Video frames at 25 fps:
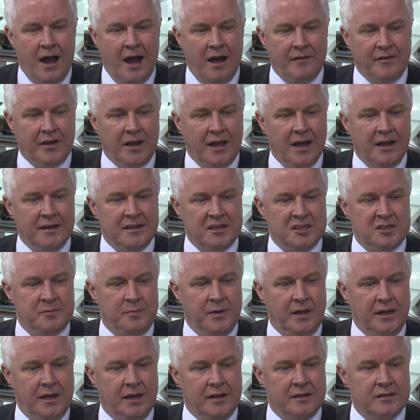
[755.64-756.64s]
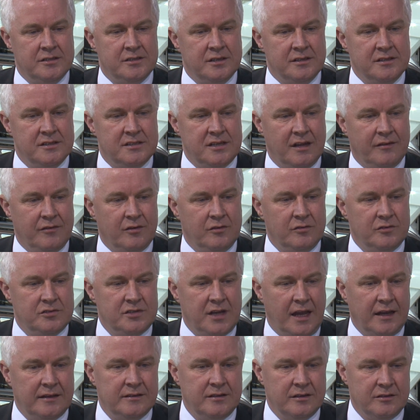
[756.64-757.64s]
having had experience in several
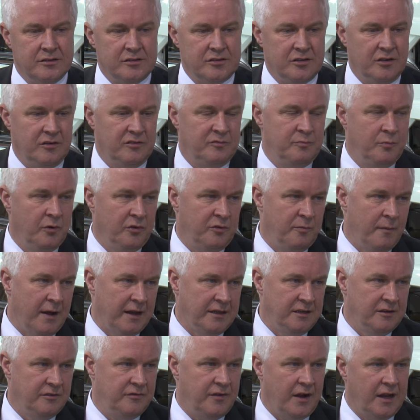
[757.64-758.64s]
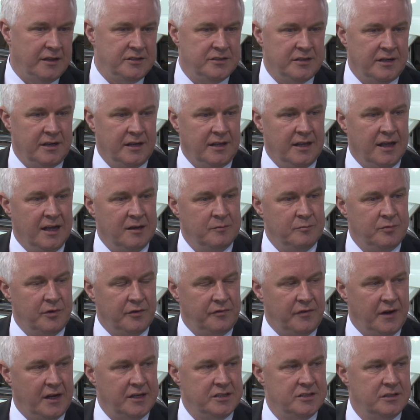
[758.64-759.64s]
sectors of both manufacturing and
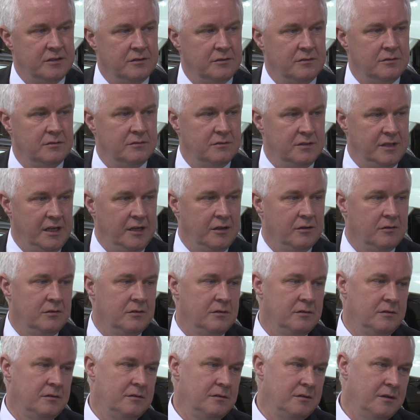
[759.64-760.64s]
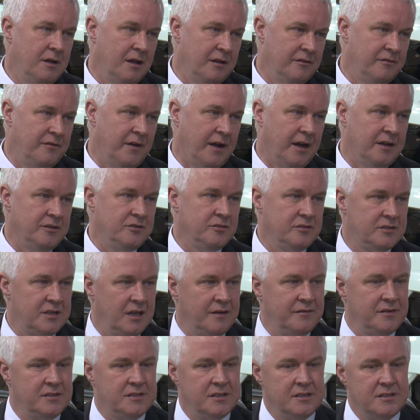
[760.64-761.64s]
professional, legal and financial
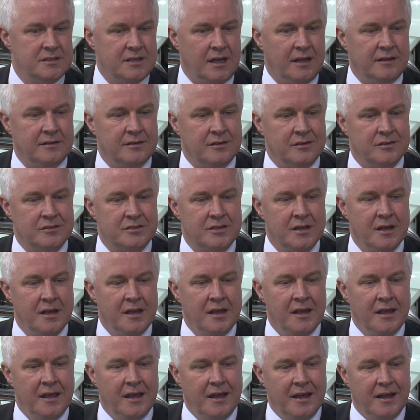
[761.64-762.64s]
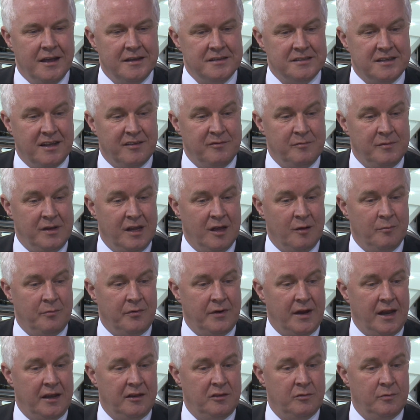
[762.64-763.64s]
services sectors has given me a
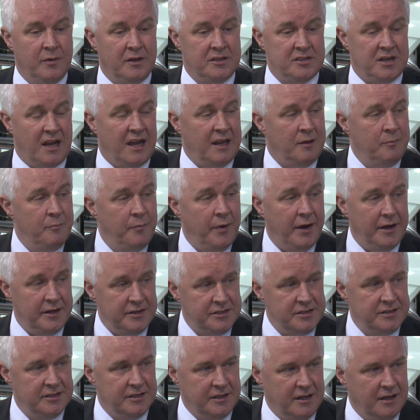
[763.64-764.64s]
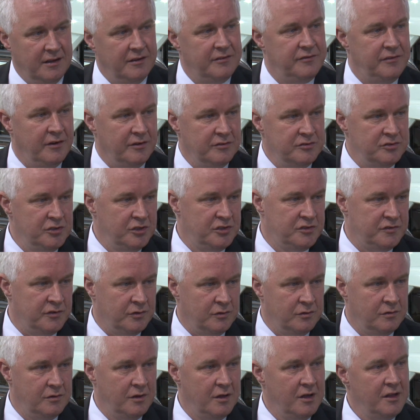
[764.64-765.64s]
breadth which I personally have found
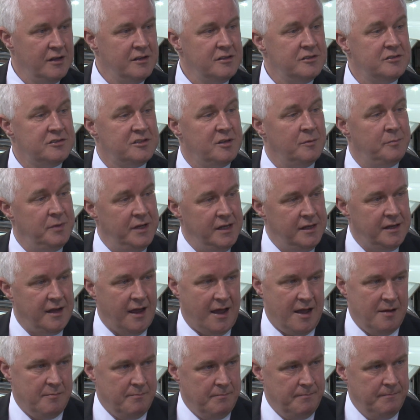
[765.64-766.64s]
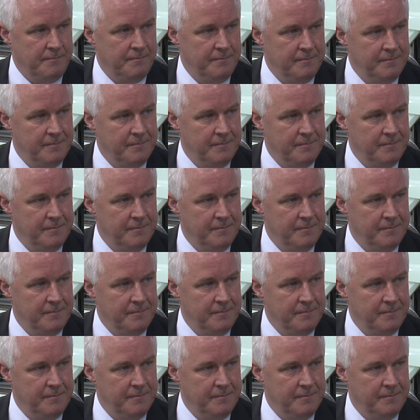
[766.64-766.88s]
useful to be calm.